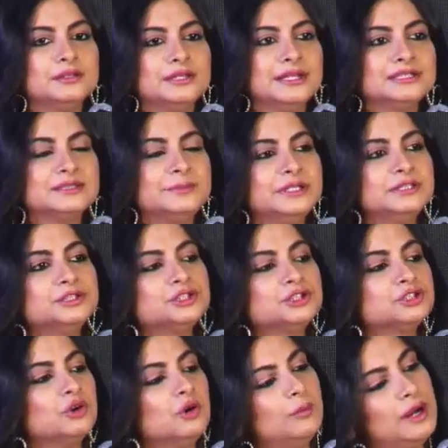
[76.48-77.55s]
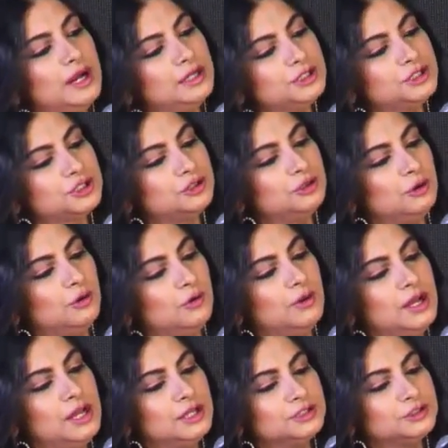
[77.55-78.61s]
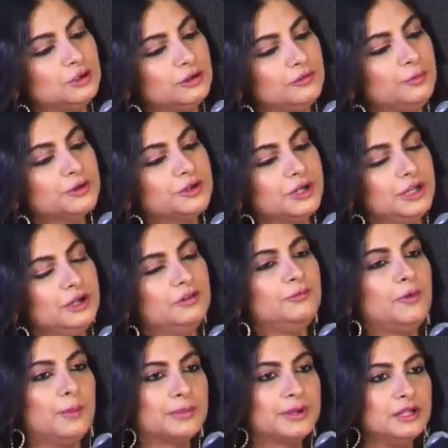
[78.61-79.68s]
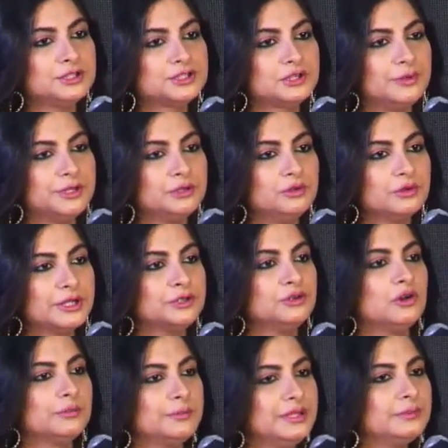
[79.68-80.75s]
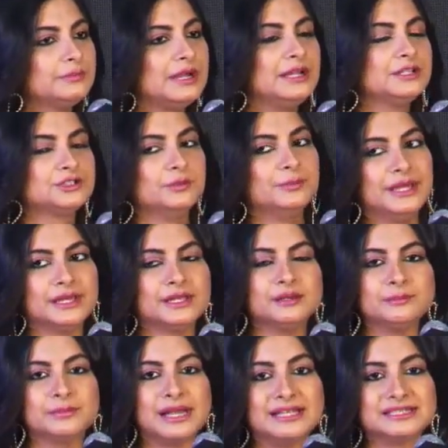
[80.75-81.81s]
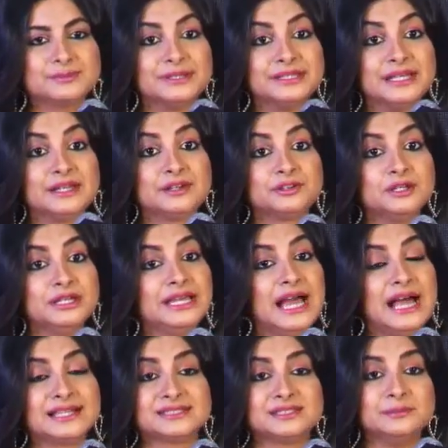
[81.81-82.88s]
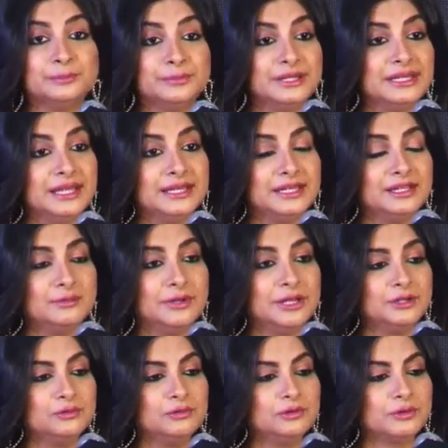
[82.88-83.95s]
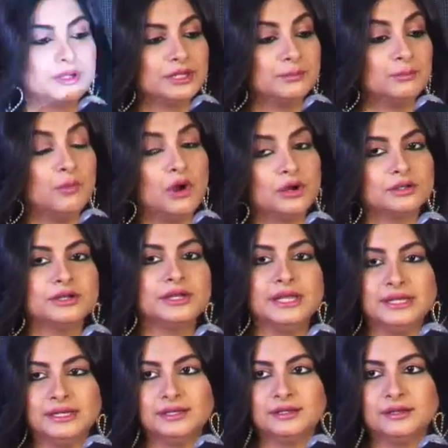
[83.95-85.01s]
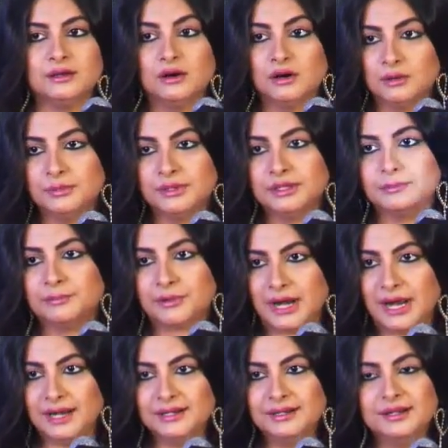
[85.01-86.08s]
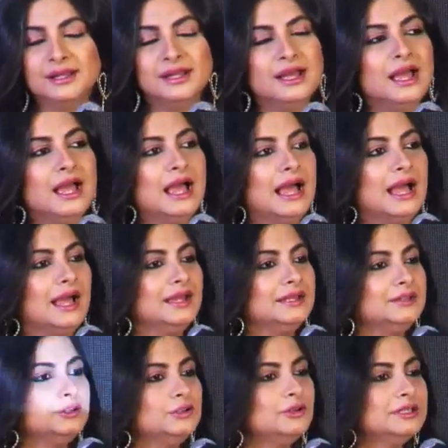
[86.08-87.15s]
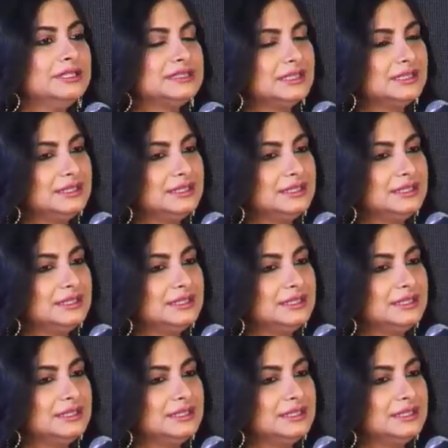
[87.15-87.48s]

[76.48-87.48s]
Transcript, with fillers: there's been so much, you know, sort of portrayal of pop culture when you look at European brands or American brands, but there really hasn't been any when you look at a modern Indian urban brand. And, you know, these are